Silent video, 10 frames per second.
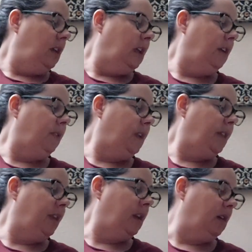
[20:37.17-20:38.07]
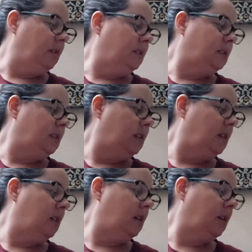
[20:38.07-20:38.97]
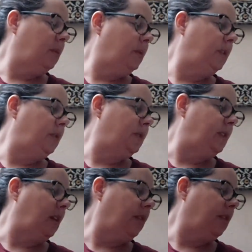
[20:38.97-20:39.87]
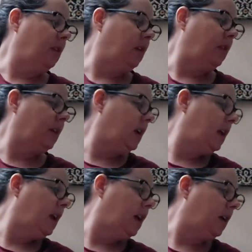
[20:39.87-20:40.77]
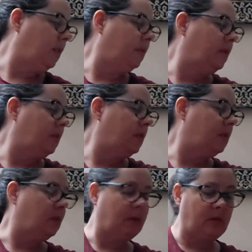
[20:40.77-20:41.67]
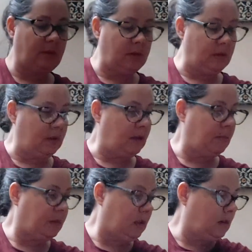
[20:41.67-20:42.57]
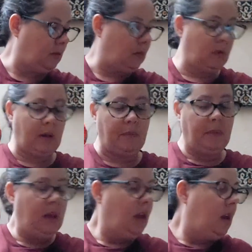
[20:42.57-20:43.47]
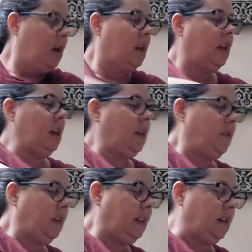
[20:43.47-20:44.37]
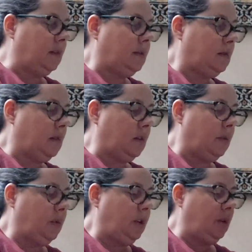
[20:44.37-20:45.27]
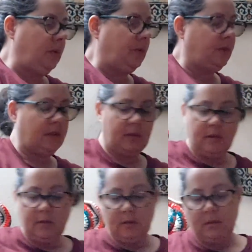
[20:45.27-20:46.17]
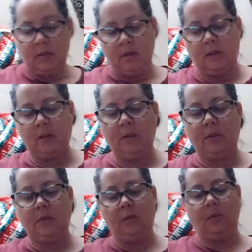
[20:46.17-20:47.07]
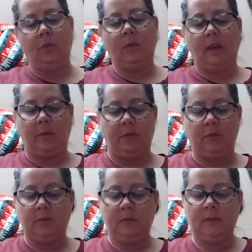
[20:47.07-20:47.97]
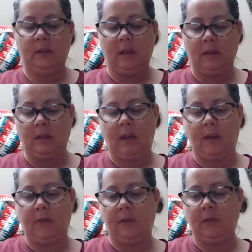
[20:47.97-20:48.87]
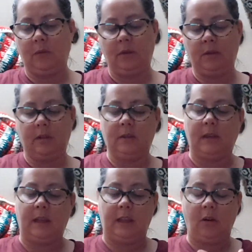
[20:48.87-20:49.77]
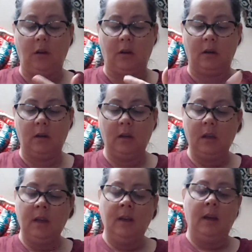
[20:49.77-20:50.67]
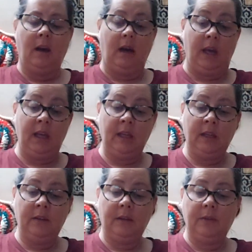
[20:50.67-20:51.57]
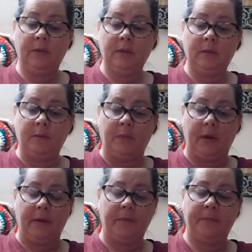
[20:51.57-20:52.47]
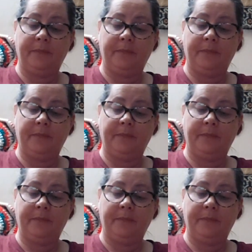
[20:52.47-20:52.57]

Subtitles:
if nothing else, I will use the other color I have. This one goes into that by 2. Okay. If nothing else, I will use the other 2 camel skeins I have, even though they're slightly darker. I can tell the difference, but,